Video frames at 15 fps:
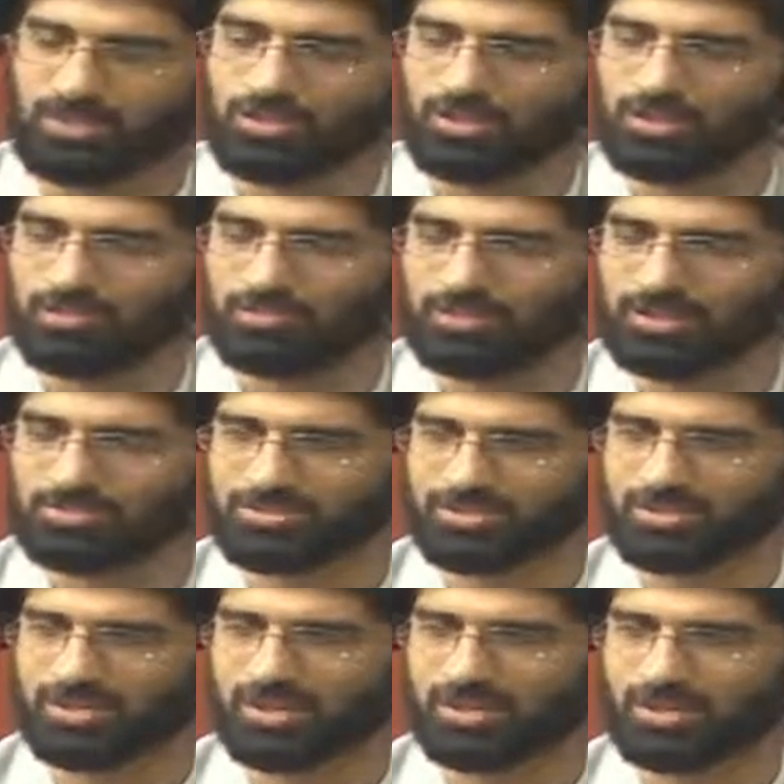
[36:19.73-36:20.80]
Allahumma
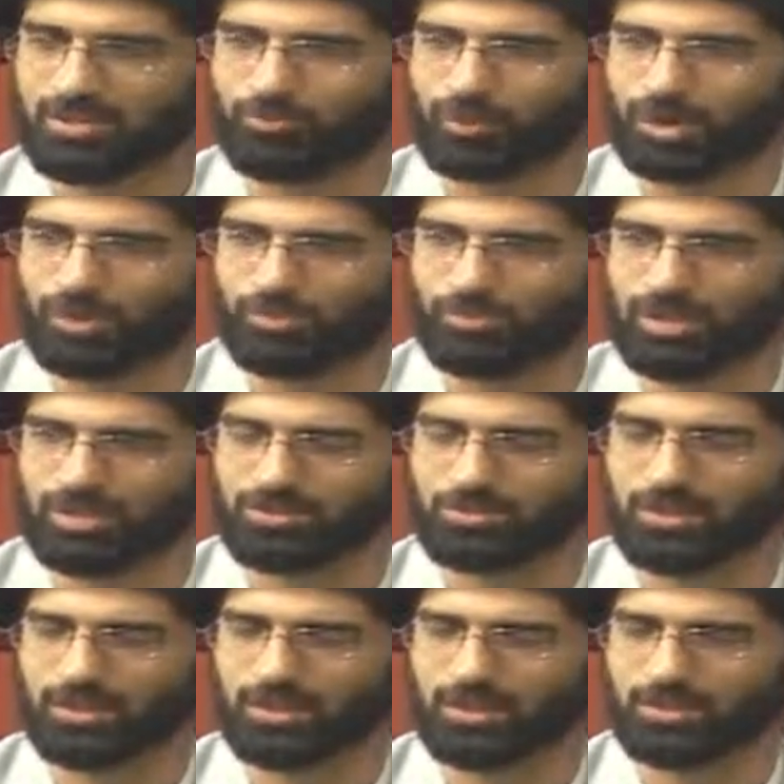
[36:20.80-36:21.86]
salli ala Muhammad
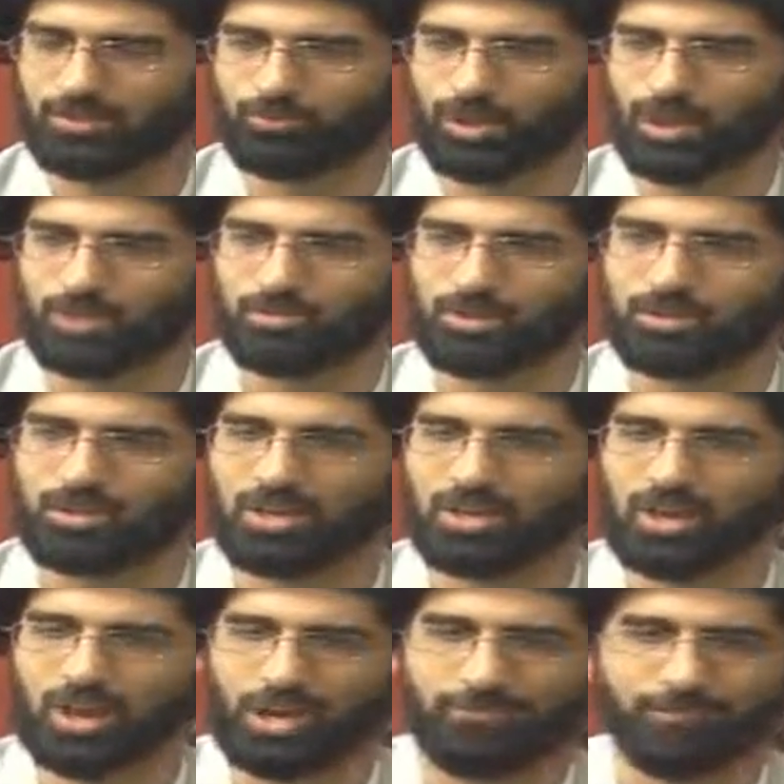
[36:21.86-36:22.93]
wa ali Muhammad,
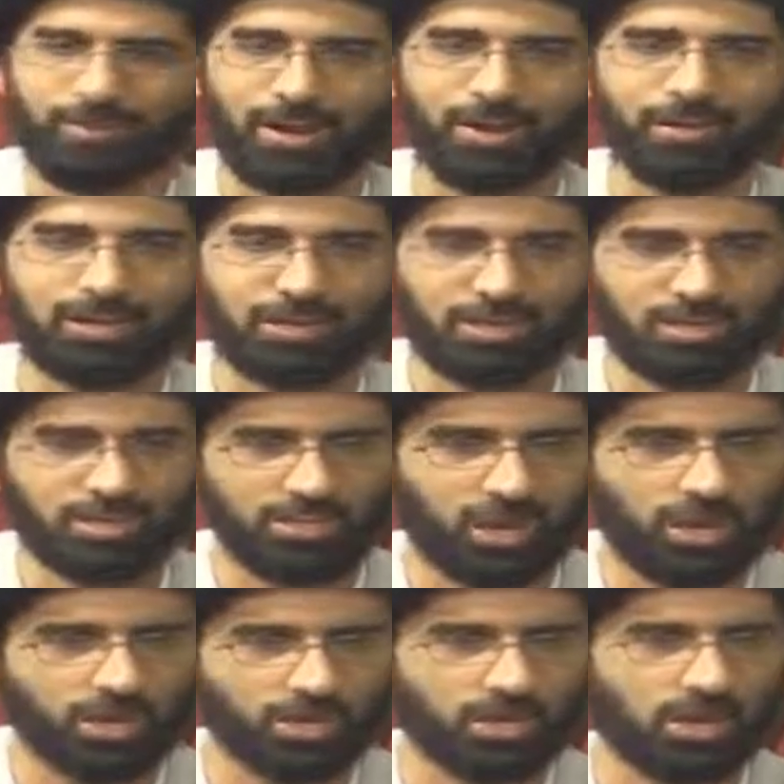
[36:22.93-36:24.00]
a very
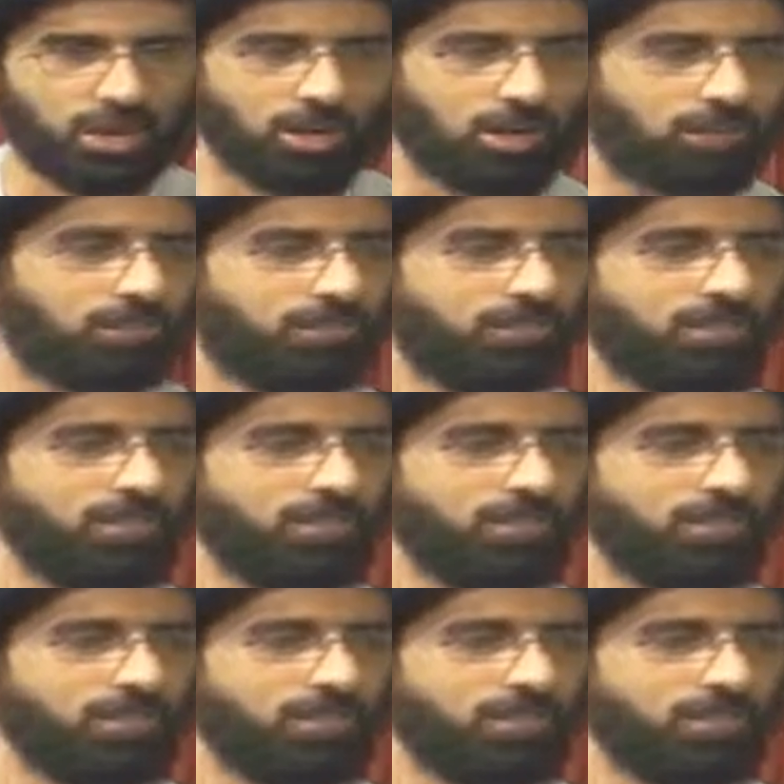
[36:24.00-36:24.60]
young girl.